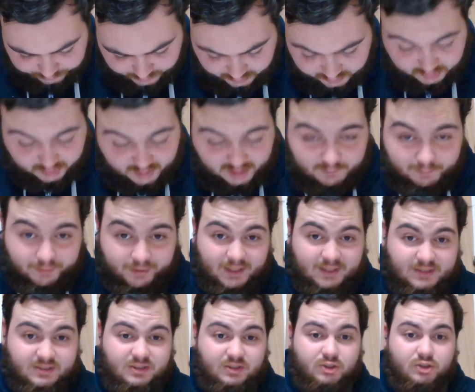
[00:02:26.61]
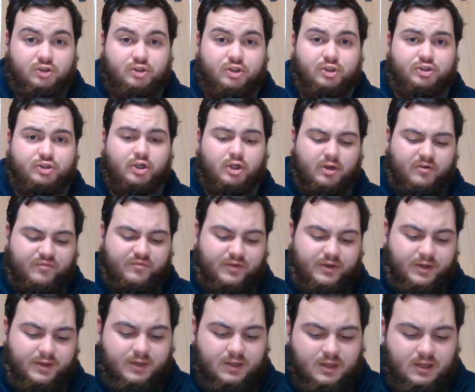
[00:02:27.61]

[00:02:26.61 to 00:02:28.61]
I don't know how to pronounce it, Jolofi,